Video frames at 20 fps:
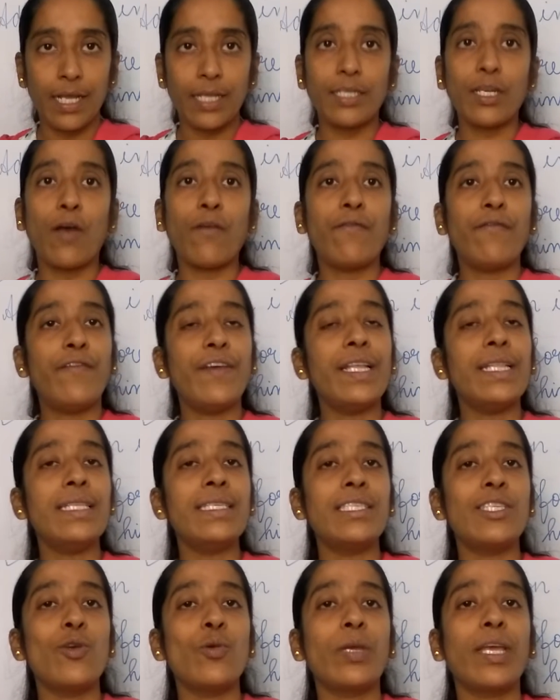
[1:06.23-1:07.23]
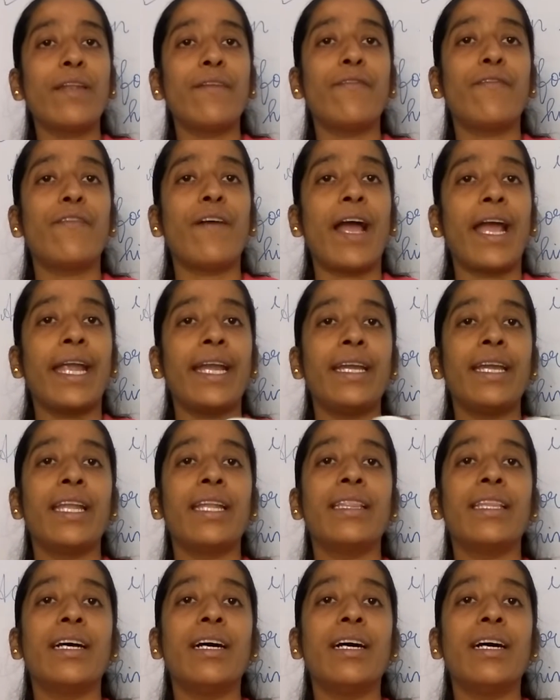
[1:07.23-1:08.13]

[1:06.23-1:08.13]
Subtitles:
Now fins you can find in